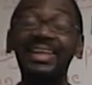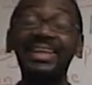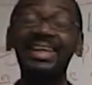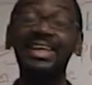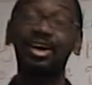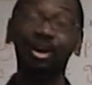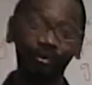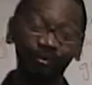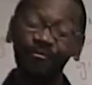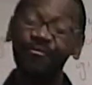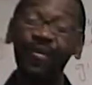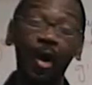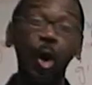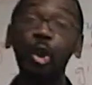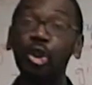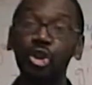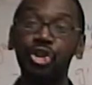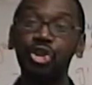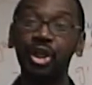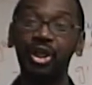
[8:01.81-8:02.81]
either
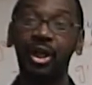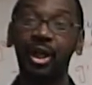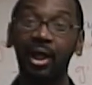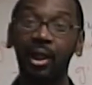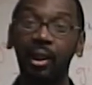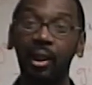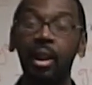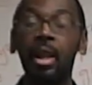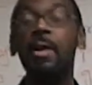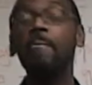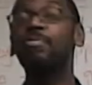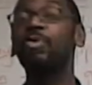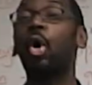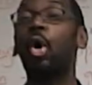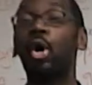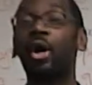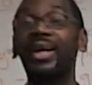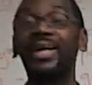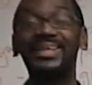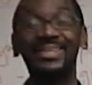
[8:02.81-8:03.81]
functional
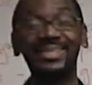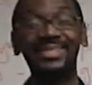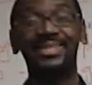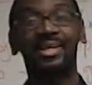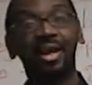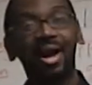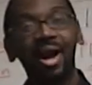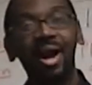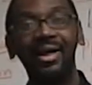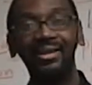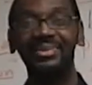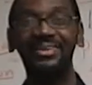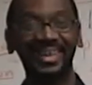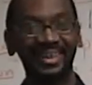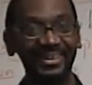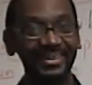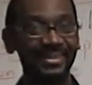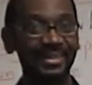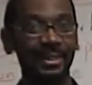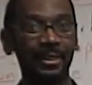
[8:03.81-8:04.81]
or it's
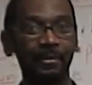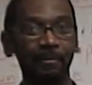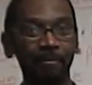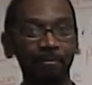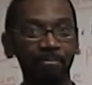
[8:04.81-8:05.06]
content.